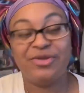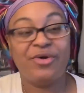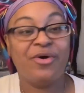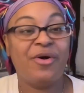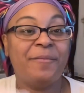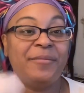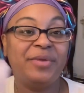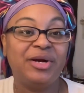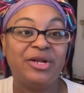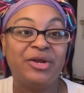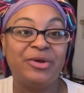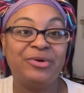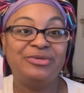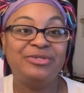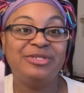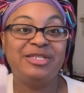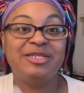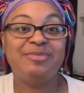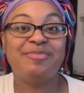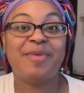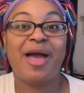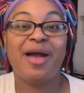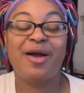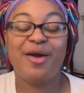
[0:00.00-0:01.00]
So I'm going to close
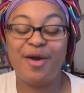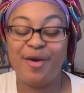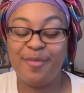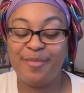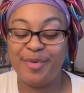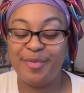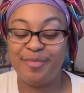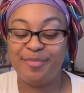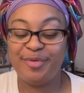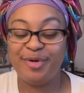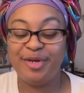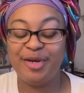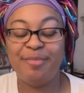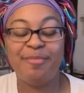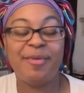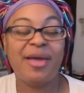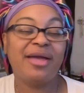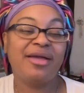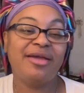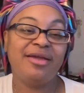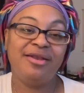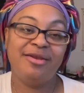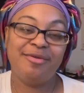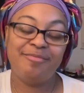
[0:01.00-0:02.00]
this back up and put it
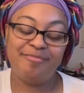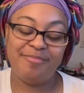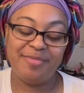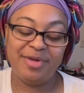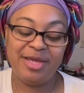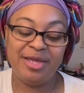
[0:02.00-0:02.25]
back in,